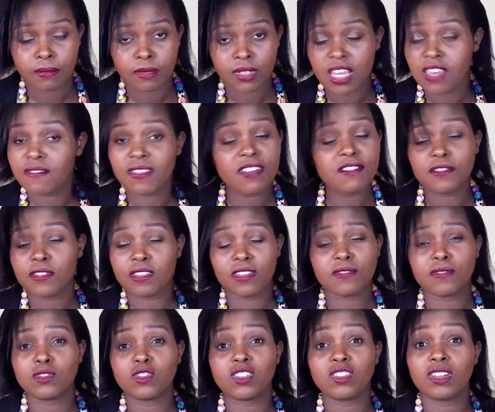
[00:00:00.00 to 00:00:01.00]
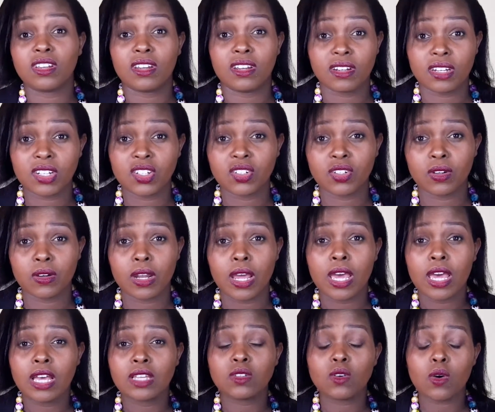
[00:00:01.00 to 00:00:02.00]
Even for the future generation.
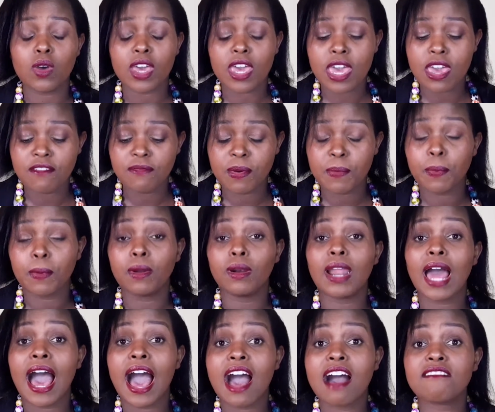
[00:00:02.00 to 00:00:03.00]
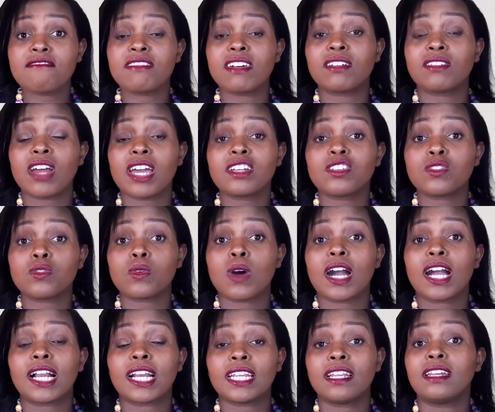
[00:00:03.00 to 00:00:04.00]
So if people have the right to a
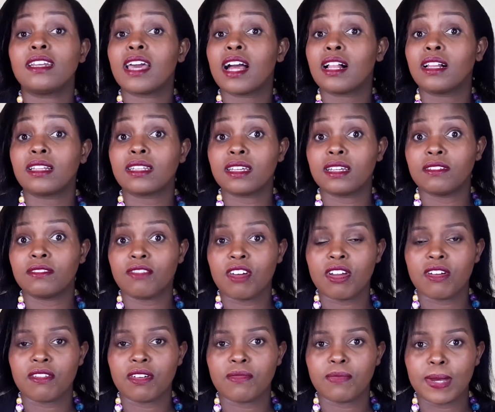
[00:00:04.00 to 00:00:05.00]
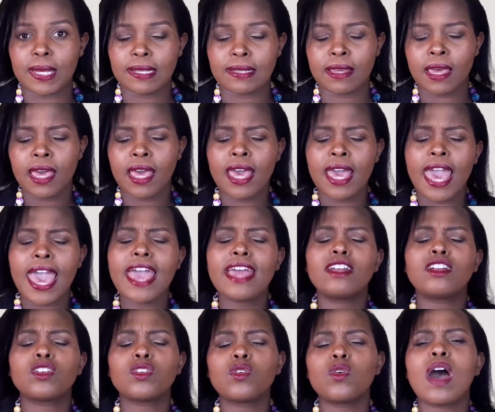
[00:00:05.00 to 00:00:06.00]
clean and healthy environment,
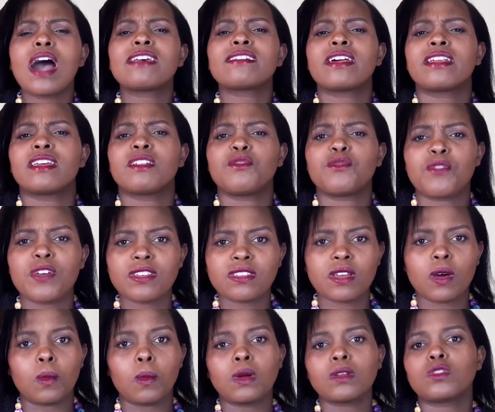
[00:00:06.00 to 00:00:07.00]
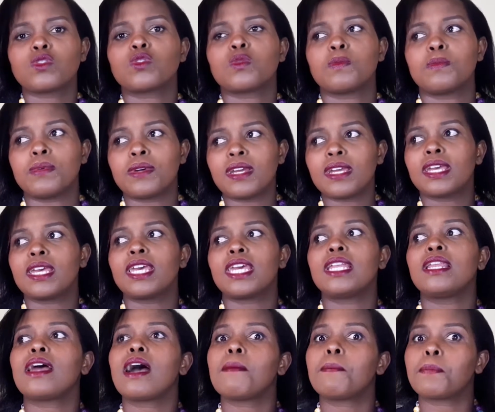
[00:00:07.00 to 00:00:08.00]
and you as an investor wants to bring
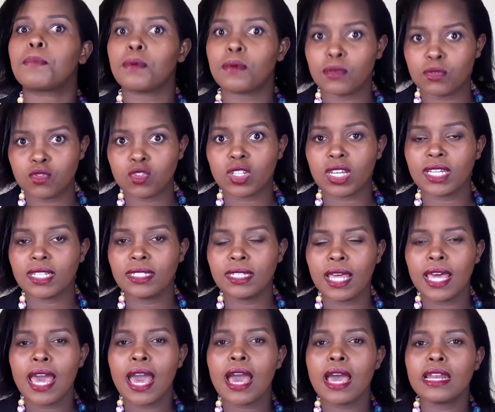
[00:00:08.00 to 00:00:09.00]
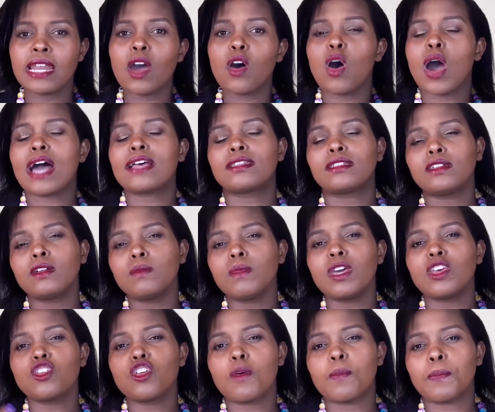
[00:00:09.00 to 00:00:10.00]
in a project, now
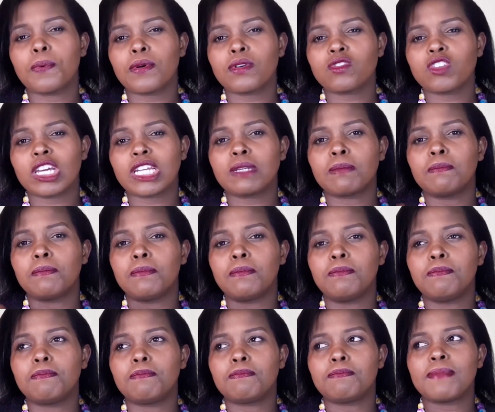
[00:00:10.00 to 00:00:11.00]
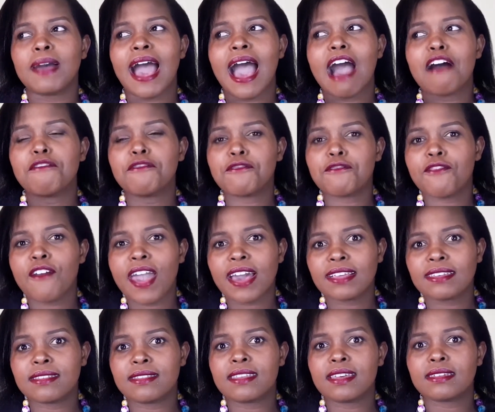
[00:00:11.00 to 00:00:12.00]
assuming your project
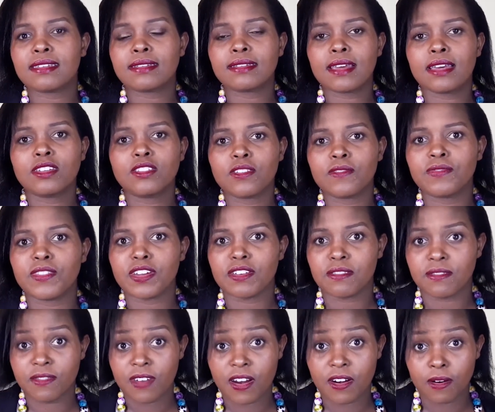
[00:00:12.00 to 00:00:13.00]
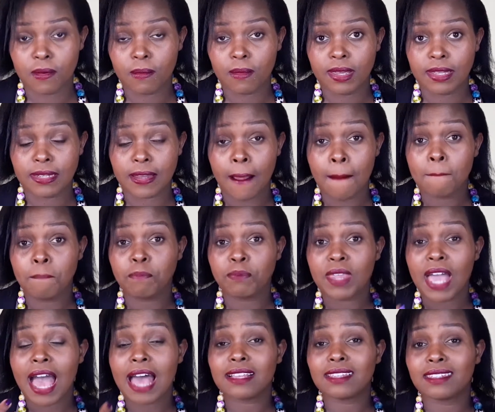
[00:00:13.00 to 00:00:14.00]
affects the state of the environment,
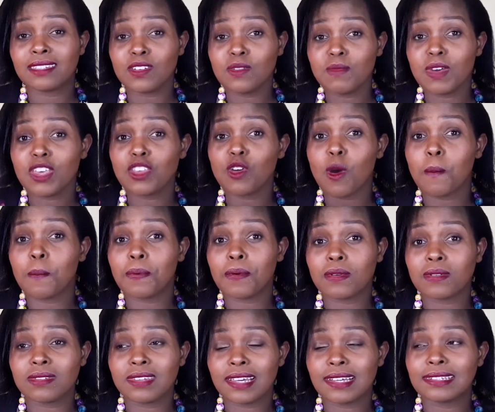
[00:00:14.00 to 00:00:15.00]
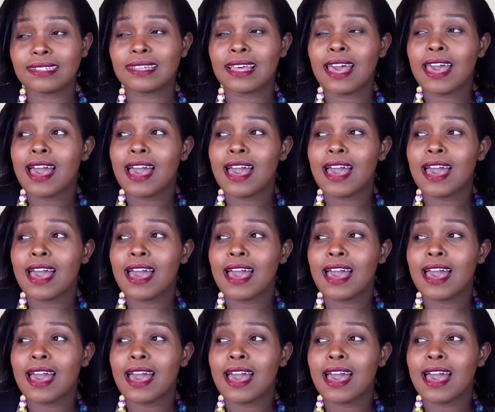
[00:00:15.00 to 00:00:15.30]
assuming your project